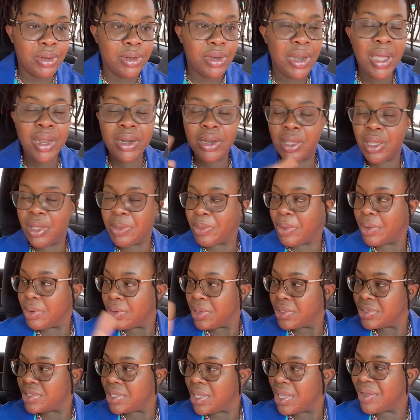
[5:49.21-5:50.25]
Not the cap on, but
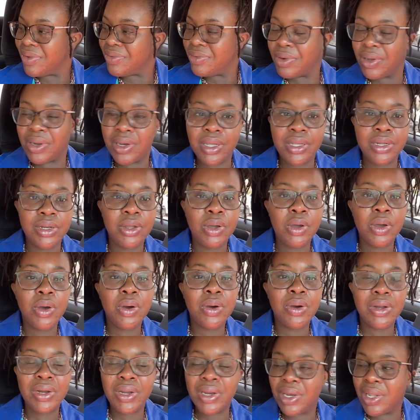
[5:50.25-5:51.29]
you say I want it. The
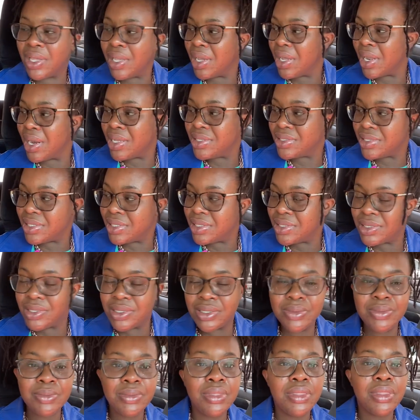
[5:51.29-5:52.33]
gone in your closet.
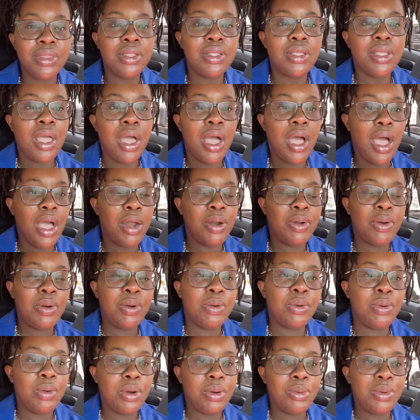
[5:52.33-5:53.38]
I don't
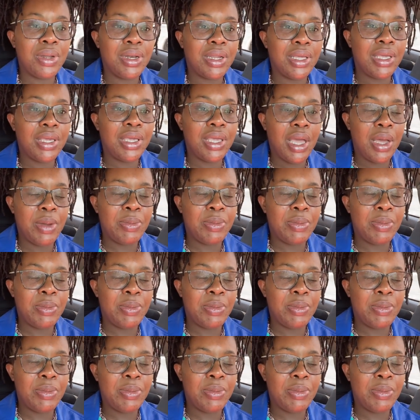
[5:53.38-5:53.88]
know where the cap